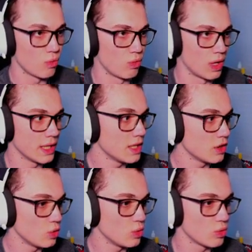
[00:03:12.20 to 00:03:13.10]
One,
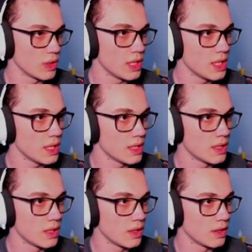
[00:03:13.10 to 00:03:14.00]
two, three?
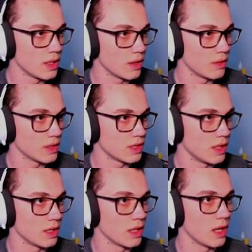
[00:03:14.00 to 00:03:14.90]
Here, let's
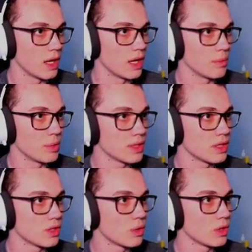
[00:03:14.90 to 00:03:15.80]
see. Uh, press
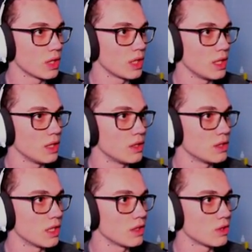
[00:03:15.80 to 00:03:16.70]
the shortcut key to
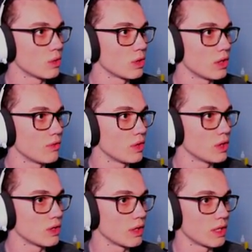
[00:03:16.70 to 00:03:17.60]
set the shortcut for
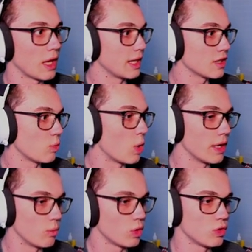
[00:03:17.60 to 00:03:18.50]
the selection. I guess
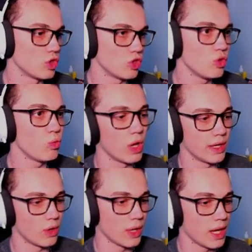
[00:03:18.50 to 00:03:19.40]
one. We'll just do
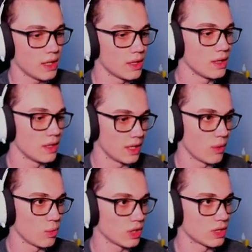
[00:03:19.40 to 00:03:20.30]
one, okay?
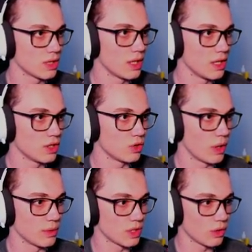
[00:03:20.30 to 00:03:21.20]
That works. So I
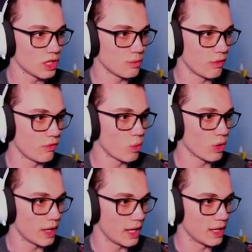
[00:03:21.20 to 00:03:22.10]
was glitched
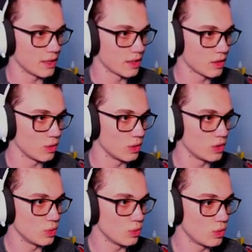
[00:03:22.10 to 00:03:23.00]
beforehand. Good
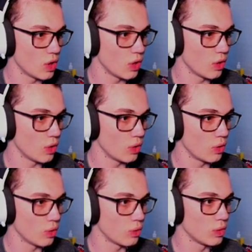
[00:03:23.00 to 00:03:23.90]
to
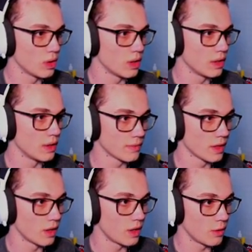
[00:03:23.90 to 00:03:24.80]
know.
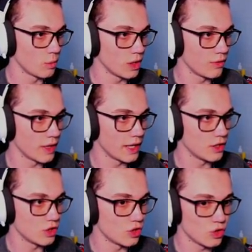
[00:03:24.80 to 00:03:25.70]
What if I
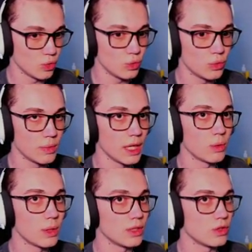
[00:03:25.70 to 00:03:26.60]
zoom? How
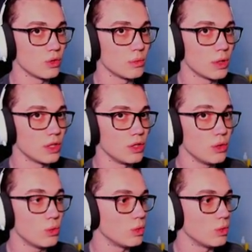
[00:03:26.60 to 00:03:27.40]
do I zoom on you,